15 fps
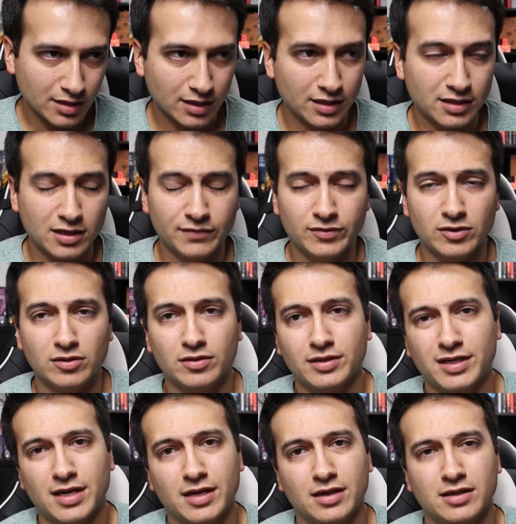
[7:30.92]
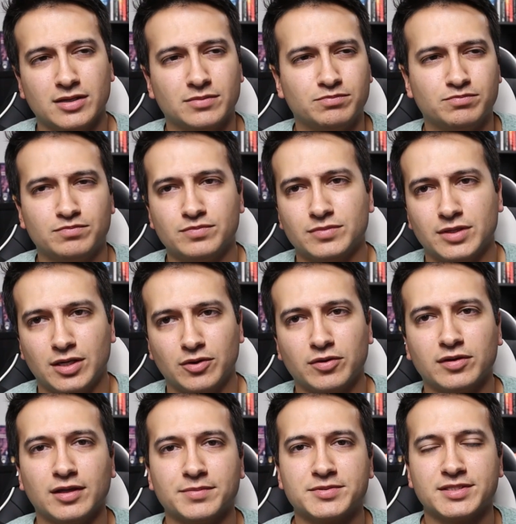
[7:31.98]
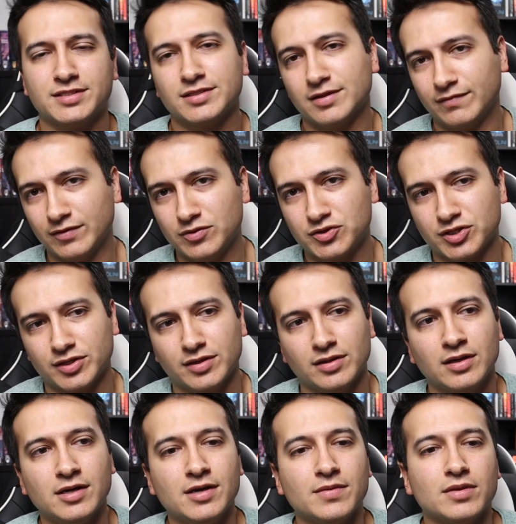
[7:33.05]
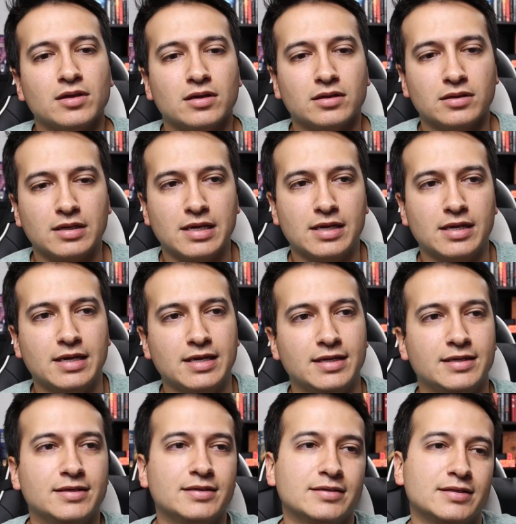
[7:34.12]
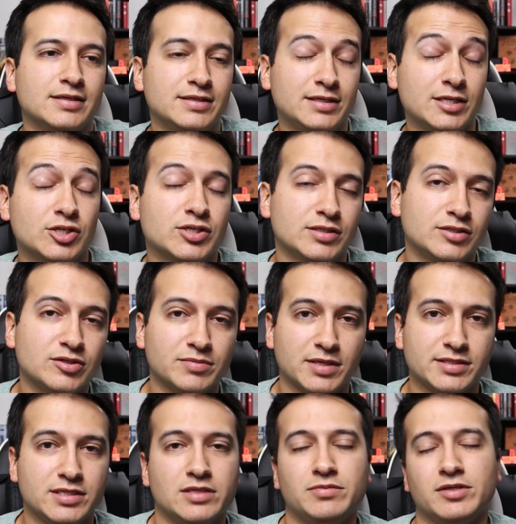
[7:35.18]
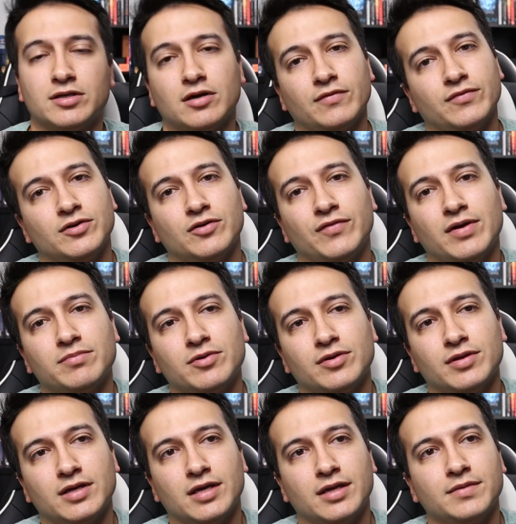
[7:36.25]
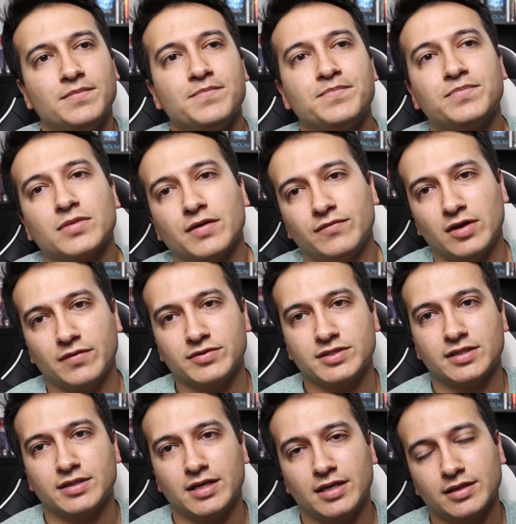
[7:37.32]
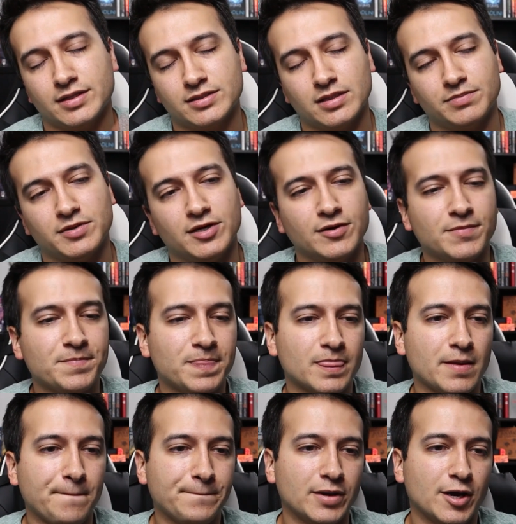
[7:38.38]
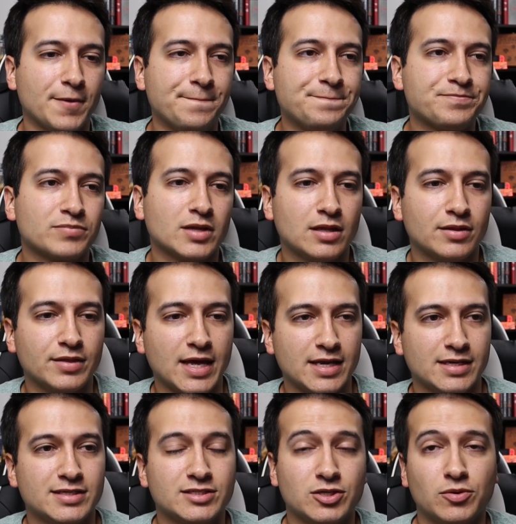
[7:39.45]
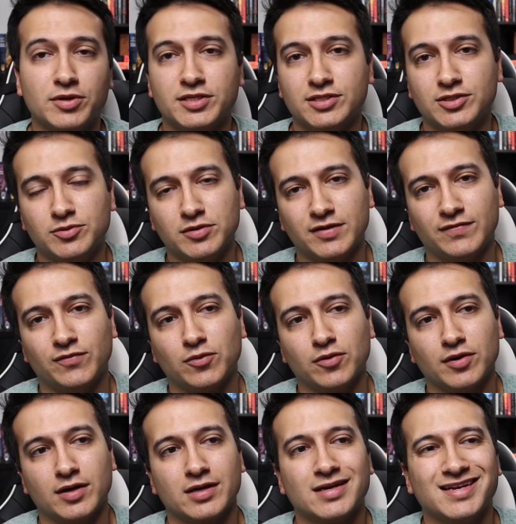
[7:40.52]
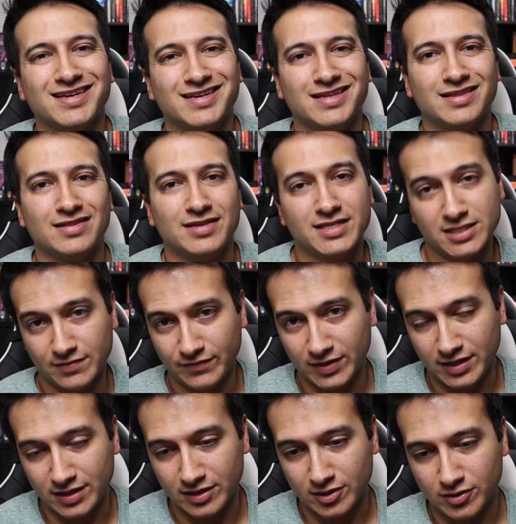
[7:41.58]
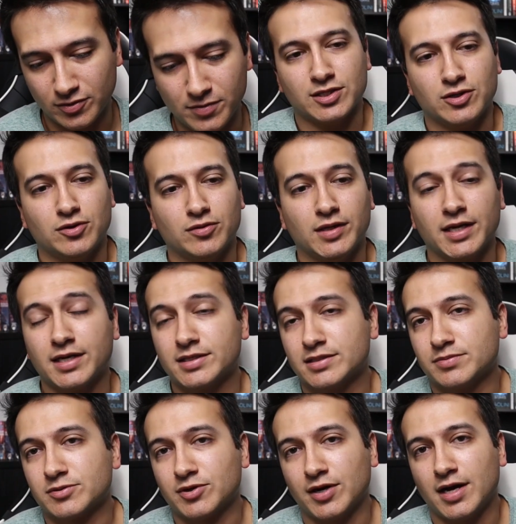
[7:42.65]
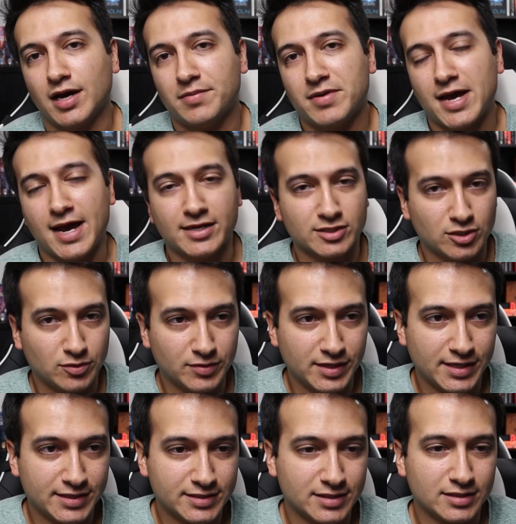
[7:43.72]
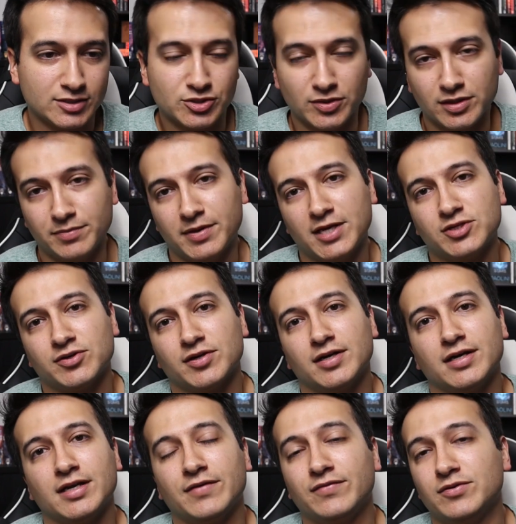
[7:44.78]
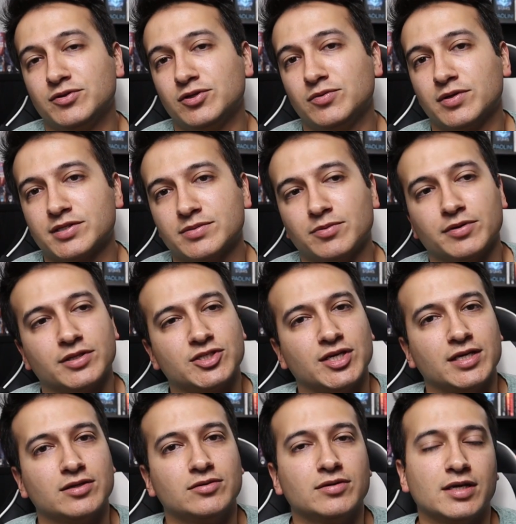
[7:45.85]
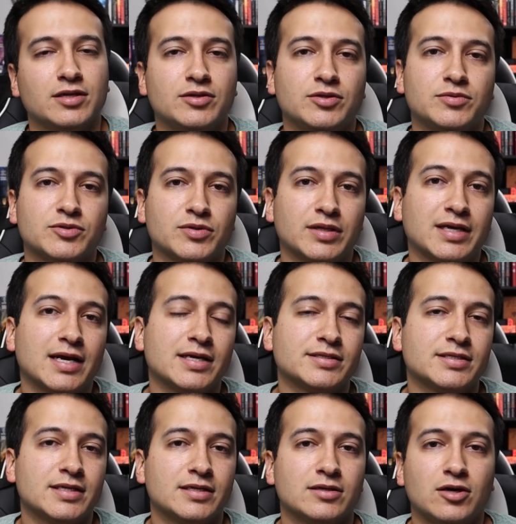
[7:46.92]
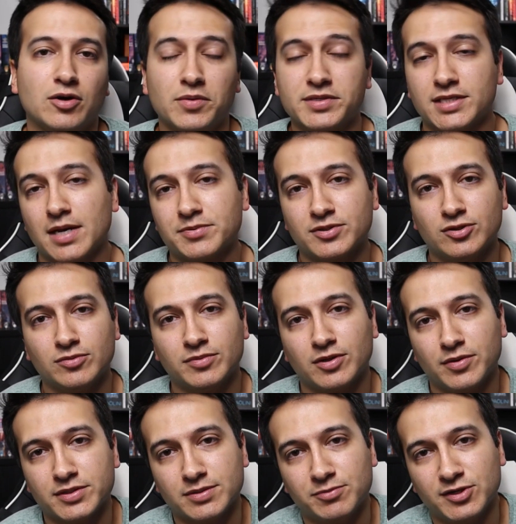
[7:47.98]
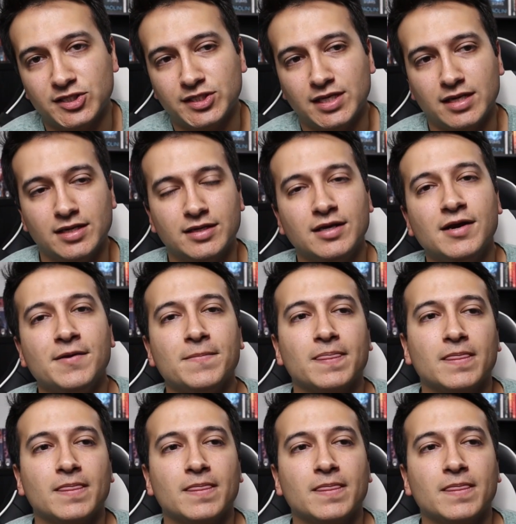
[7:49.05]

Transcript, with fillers: kind of give you all an, a, you know, glimpse into the future in addition to my T B R for November that, if you haven't seen that, that's up here. But that is going to do it for this video. So like and subscribe as always. Join the Patreon if you do want to support the channel and you do enjoy the content. Always optional, but always appreciated.